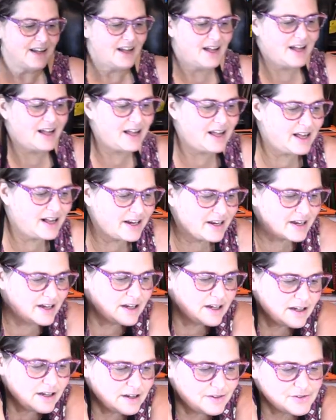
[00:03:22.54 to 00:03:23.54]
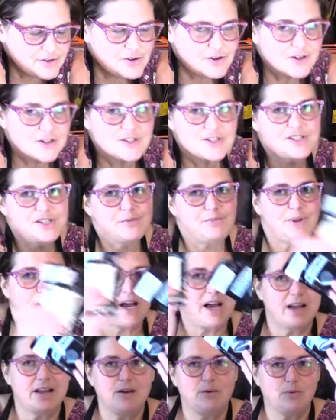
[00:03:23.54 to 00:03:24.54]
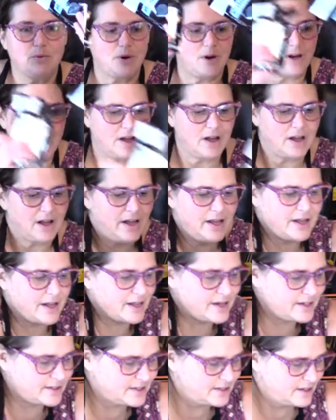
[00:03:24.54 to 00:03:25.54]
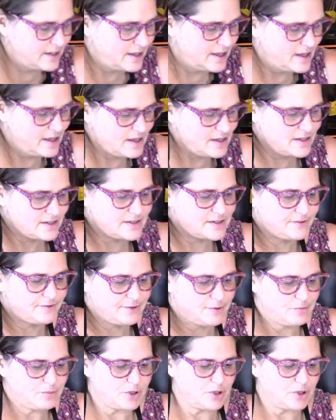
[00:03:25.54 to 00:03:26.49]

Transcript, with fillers: And uh, of course your black and white, different